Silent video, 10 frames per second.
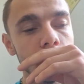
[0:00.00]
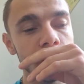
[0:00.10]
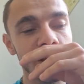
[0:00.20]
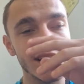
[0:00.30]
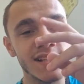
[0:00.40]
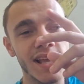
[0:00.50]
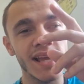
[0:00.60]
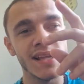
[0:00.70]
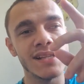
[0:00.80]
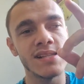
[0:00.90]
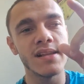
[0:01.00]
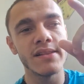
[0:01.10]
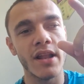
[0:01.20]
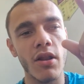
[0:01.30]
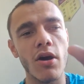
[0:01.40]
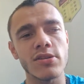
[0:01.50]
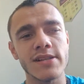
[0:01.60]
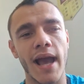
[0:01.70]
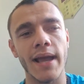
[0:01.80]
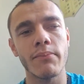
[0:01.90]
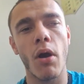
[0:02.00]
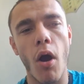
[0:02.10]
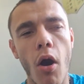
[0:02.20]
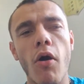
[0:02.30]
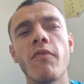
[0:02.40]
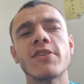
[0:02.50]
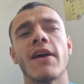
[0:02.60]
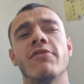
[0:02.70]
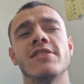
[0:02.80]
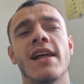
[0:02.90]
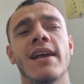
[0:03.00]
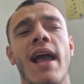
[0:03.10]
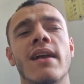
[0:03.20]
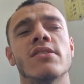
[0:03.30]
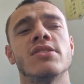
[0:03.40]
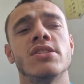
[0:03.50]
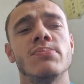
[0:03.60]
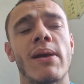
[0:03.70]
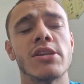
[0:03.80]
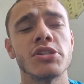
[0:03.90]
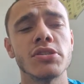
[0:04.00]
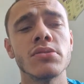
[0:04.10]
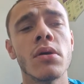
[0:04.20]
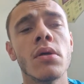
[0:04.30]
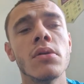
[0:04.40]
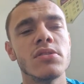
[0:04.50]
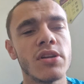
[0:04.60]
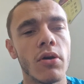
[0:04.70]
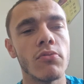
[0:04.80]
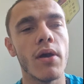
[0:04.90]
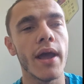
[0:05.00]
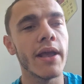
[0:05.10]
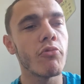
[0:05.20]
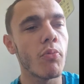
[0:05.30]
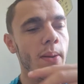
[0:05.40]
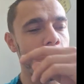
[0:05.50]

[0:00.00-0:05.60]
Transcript: this is the last game of Jaffet Tanganga's suspension. So he will be